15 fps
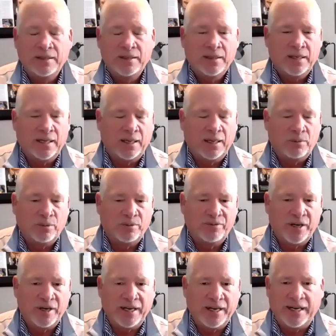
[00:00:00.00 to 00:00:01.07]
Uh, we're
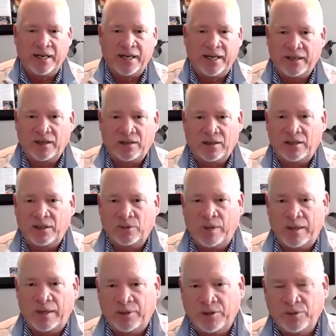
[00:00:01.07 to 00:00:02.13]
very analytical in the
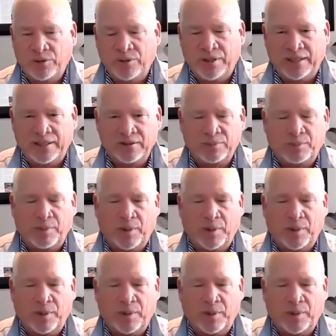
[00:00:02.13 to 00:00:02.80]
way we do things.